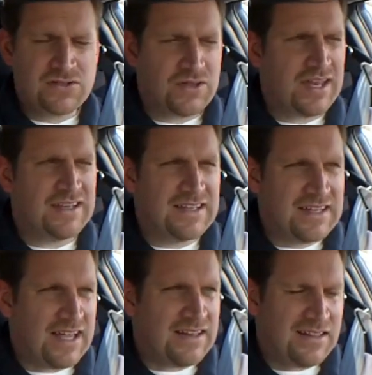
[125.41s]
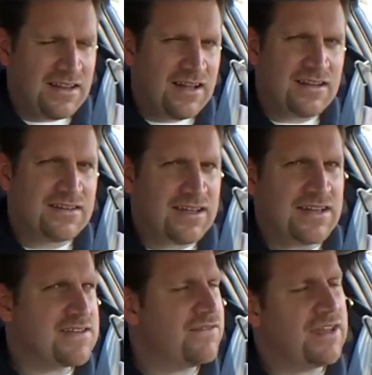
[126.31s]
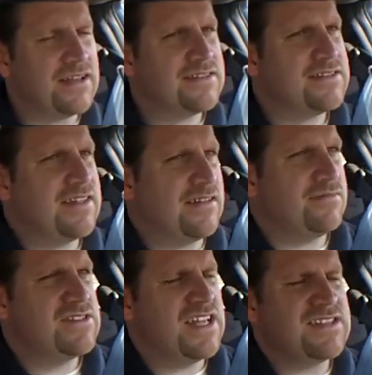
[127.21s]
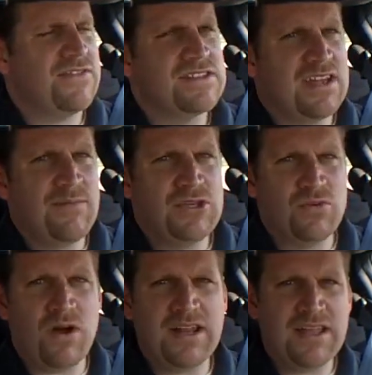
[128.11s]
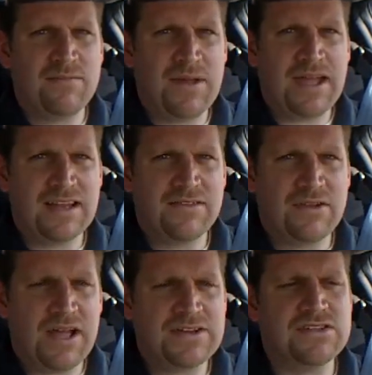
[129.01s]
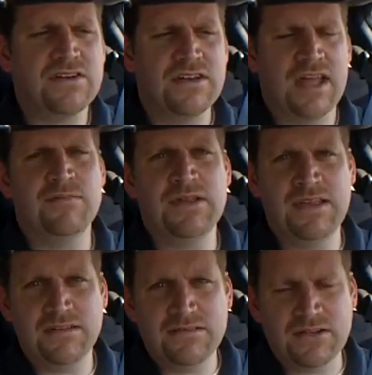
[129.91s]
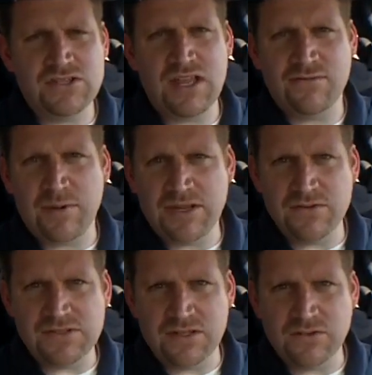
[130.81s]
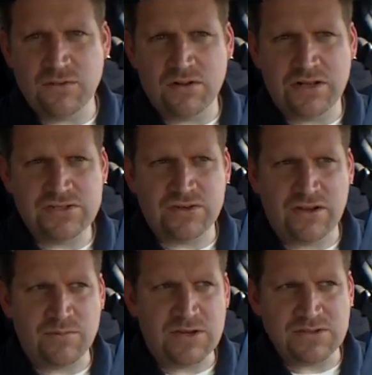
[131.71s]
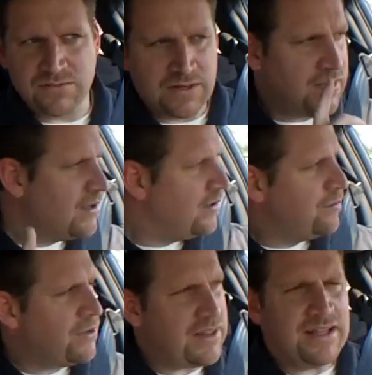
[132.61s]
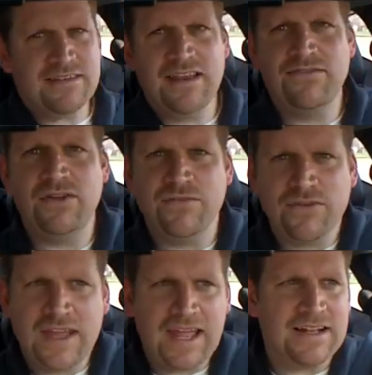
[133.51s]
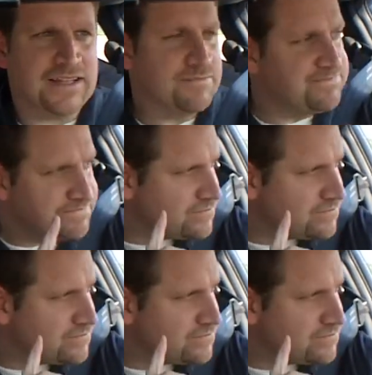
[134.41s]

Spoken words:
So that little sense of excitement you want to get back in the Veloster can be achieved by using the dual clutch transmission. But let's get a feel for the handling.